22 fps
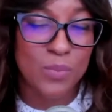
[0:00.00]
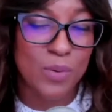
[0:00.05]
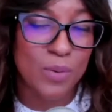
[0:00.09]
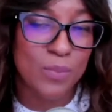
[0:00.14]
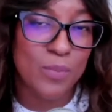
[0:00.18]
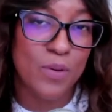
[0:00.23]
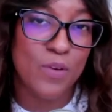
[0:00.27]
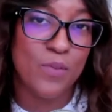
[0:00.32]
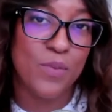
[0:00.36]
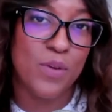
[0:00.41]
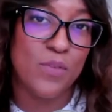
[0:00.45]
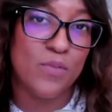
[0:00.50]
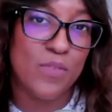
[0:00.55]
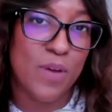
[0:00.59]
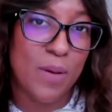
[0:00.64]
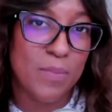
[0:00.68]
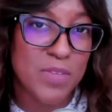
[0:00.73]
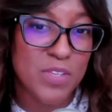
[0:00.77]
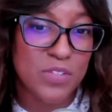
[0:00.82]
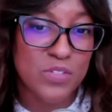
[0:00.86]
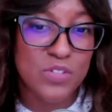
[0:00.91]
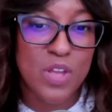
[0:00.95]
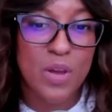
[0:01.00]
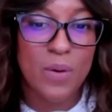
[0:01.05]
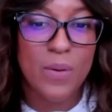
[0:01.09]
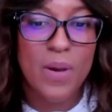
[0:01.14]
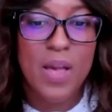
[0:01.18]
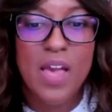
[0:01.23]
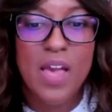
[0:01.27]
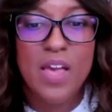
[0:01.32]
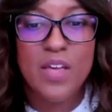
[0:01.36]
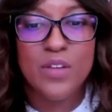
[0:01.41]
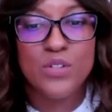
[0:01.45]
We're moving from the snow
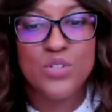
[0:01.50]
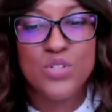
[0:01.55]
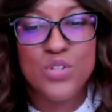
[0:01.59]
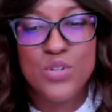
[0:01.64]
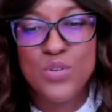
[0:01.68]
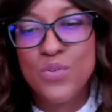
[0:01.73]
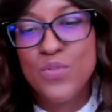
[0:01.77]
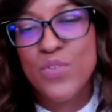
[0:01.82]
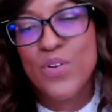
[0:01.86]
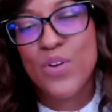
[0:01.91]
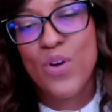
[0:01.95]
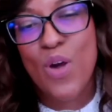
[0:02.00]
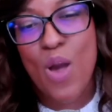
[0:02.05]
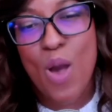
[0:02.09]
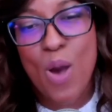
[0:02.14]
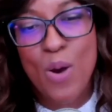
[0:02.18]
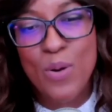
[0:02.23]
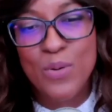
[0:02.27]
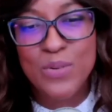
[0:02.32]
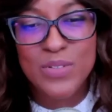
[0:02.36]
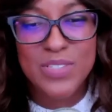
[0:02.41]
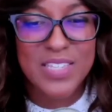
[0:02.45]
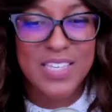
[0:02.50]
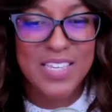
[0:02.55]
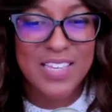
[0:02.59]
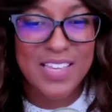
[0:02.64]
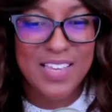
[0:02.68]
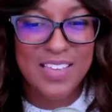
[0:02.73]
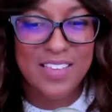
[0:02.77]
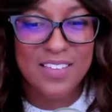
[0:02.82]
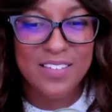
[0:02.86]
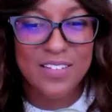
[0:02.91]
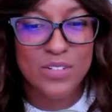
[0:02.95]
to the cozy
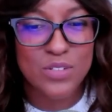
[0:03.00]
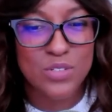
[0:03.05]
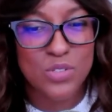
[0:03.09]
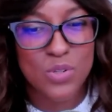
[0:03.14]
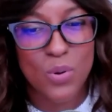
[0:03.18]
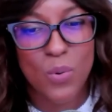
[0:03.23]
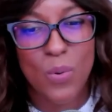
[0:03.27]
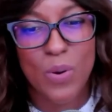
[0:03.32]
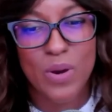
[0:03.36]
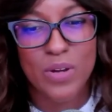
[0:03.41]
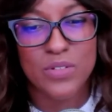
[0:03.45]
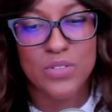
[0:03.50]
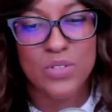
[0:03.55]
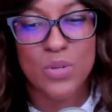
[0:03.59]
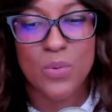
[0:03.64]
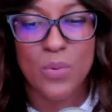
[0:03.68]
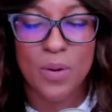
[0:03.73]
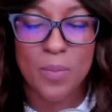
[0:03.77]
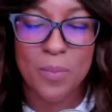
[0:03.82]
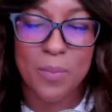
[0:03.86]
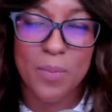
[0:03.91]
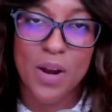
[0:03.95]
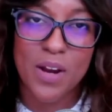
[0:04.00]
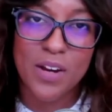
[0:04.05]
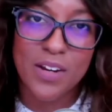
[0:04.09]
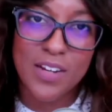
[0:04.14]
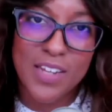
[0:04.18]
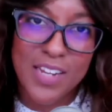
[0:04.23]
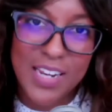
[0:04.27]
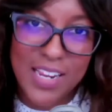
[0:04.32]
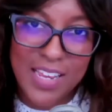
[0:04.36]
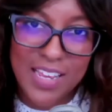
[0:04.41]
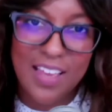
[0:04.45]
indoors. So we're
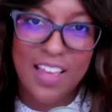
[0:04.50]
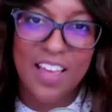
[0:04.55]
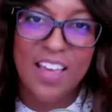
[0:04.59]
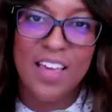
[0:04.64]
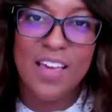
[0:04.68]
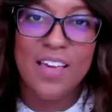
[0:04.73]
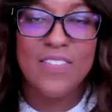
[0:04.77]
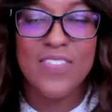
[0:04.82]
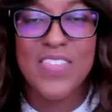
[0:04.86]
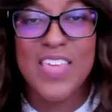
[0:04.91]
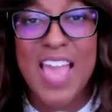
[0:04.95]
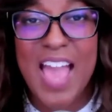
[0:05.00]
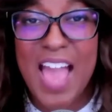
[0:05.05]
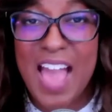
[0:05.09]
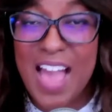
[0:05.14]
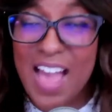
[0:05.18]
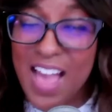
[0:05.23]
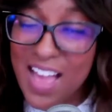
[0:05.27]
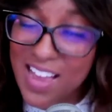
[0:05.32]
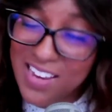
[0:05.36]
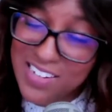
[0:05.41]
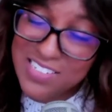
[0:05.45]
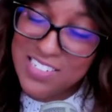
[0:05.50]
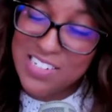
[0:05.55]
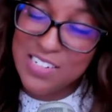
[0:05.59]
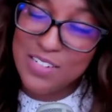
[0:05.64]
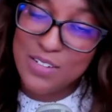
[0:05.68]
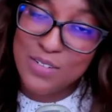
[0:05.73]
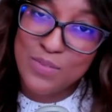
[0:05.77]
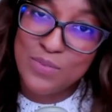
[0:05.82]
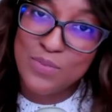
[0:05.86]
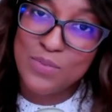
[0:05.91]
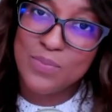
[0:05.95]
marketing the
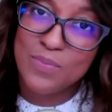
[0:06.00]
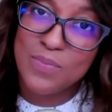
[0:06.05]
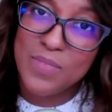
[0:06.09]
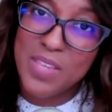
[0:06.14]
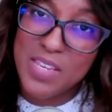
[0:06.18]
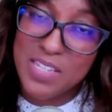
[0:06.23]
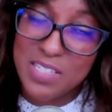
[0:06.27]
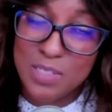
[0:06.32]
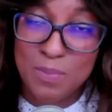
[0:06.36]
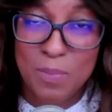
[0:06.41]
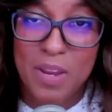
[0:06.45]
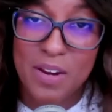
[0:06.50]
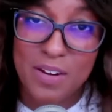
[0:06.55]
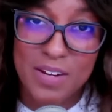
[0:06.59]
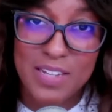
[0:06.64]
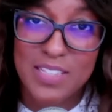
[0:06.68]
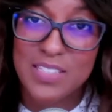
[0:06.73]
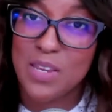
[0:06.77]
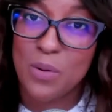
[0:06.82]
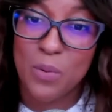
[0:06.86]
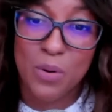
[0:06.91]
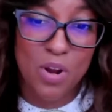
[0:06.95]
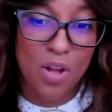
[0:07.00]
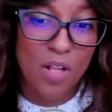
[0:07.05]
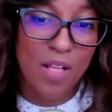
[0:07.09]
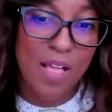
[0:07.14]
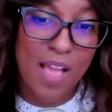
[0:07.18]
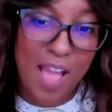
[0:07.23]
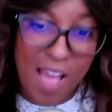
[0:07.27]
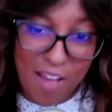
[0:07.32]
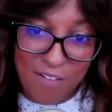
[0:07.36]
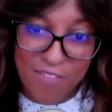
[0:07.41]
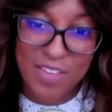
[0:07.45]
active experience that we're all
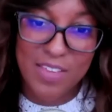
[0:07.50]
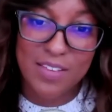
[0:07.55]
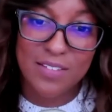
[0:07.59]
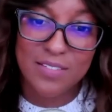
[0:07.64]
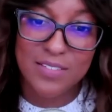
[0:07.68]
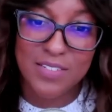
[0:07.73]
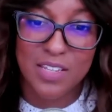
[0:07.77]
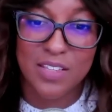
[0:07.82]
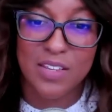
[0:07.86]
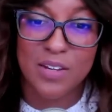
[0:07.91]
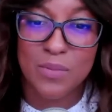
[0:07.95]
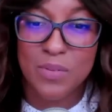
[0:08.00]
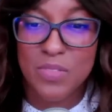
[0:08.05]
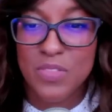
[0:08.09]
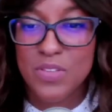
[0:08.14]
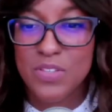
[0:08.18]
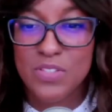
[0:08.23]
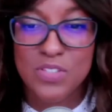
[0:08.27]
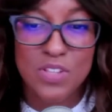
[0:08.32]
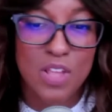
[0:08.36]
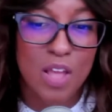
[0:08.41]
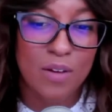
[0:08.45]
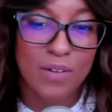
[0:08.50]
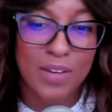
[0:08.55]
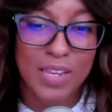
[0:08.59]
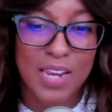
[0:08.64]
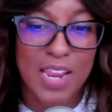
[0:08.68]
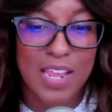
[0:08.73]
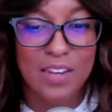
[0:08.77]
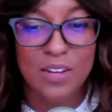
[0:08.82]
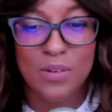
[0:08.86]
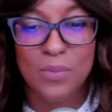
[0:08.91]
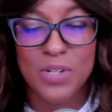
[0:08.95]
having dealing with the snow,
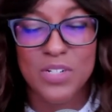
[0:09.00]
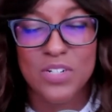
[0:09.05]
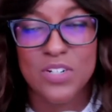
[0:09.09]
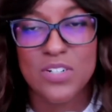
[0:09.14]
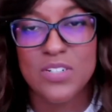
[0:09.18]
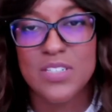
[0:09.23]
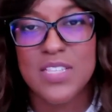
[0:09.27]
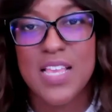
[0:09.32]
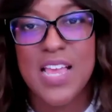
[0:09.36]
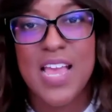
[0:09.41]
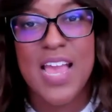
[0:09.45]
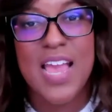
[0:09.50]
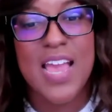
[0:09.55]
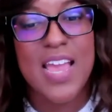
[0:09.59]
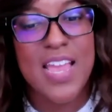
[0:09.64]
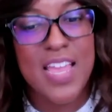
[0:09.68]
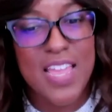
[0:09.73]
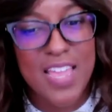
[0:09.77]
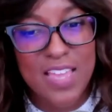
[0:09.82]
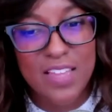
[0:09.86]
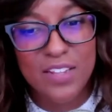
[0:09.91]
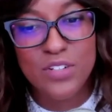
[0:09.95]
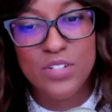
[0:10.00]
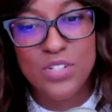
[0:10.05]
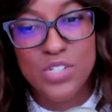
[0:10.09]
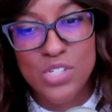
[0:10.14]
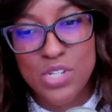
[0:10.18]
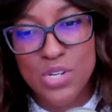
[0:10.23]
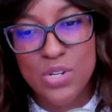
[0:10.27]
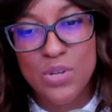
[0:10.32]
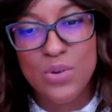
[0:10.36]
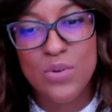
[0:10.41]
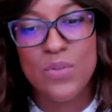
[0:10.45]
Canadian winters,
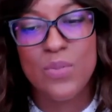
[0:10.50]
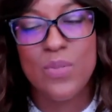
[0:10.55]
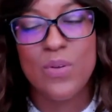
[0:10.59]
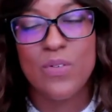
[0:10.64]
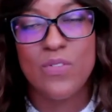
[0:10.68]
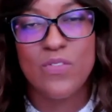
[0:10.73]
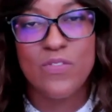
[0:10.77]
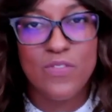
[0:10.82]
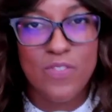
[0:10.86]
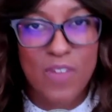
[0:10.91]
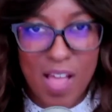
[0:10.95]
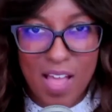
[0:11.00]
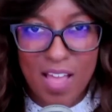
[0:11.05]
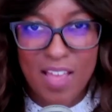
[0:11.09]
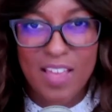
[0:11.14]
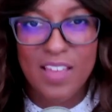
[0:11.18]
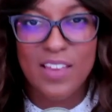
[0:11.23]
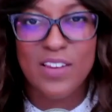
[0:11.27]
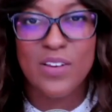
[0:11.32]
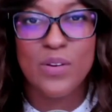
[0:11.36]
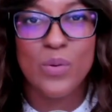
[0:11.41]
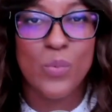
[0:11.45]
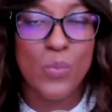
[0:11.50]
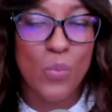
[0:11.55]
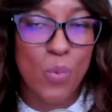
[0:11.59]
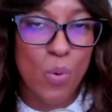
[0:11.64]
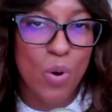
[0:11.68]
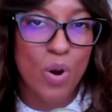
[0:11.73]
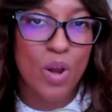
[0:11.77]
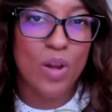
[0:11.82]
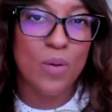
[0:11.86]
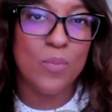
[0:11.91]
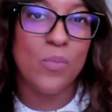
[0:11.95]
into the fun,
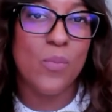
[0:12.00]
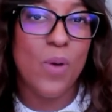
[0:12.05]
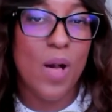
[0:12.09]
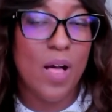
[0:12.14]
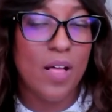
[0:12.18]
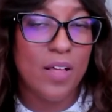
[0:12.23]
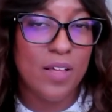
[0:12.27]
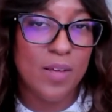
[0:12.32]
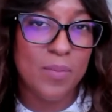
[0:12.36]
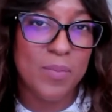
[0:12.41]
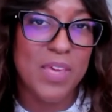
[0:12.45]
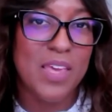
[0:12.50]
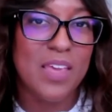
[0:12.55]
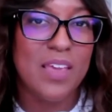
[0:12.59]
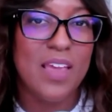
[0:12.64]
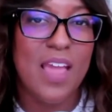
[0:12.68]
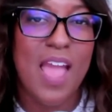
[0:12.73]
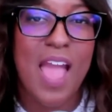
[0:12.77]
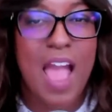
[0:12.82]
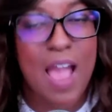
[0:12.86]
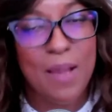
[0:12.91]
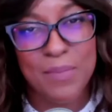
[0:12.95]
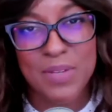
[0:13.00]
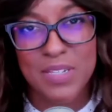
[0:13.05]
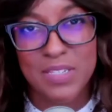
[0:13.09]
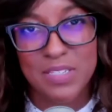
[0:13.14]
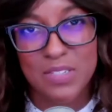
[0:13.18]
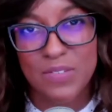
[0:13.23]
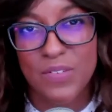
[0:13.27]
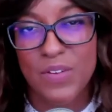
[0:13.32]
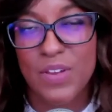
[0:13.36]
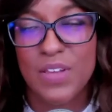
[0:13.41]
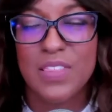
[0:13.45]
warm, welcoming
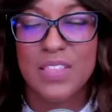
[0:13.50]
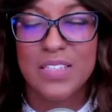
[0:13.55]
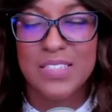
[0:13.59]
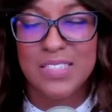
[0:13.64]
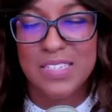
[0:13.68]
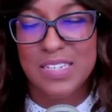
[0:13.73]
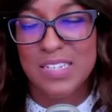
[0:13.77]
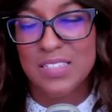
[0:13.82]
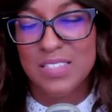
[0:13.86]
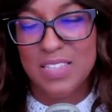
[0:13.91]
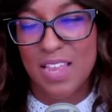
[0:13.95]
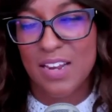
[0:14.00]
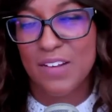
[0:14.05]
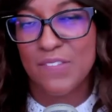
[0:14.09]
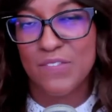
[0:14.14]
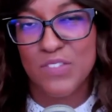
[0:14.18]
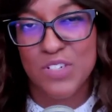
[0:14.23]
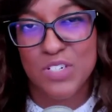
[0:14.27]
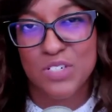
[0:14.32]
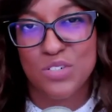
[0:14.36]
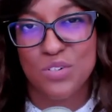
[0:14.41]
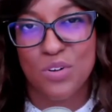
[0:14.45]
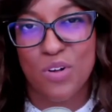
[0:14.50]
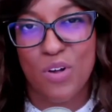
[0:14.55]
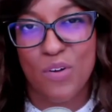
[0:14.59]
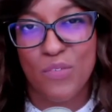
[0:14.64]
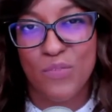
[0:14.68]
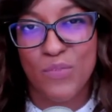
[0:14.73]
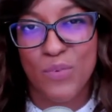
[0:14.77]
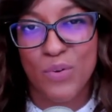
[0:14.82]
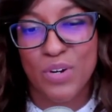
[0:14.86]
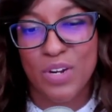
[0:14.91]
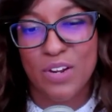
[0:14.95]
atmosphere that's inside of Digital
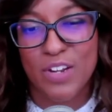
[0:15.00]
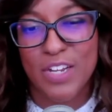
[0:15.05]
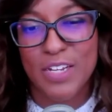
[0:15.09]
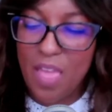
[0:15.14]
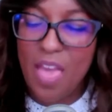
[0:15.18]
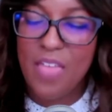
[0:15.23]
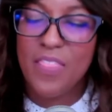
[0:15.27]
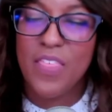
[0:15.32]
Golf Fort Erie.